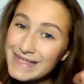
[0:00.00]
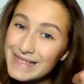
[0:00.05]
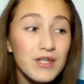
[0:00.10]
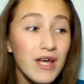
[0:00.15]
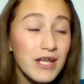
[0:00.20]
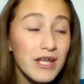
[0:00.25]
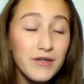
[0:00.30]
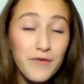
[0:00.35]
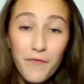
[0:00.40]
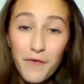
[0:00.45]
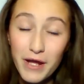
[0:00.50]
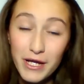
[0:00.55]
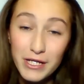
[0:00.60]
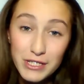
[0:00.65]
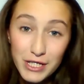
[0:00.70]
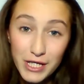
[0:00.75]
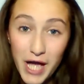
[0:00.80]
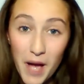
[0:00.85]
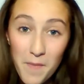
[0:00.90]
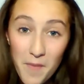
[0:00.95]
And don't forget to
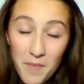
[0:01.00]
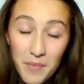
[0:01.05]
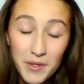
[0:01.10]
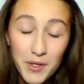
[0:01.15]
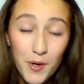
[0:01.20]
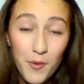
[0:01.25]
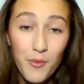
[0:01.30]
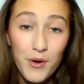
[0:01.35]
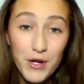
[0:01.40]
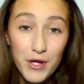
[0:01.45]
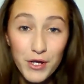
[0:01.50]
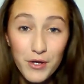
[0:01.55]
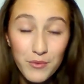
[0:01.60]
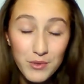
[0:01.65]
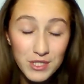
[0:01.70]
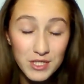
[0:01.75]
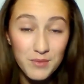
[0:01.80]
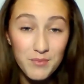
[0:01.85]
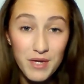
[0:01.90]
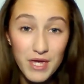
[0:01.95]
comment below what you're going
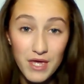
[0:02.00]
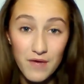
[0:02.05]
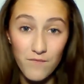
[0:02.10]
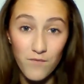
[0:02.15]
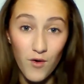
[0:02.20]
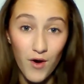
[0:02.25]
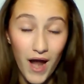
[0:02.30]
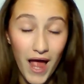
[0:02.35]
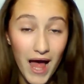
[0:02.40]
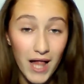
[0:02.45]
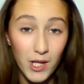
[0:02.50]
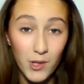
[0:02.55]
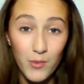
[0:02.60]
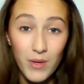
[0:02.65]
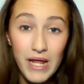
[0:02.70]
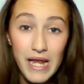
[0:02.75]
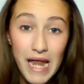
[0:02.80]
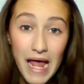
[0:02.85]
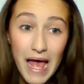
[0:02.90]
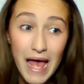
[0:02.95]
to be for Halloween.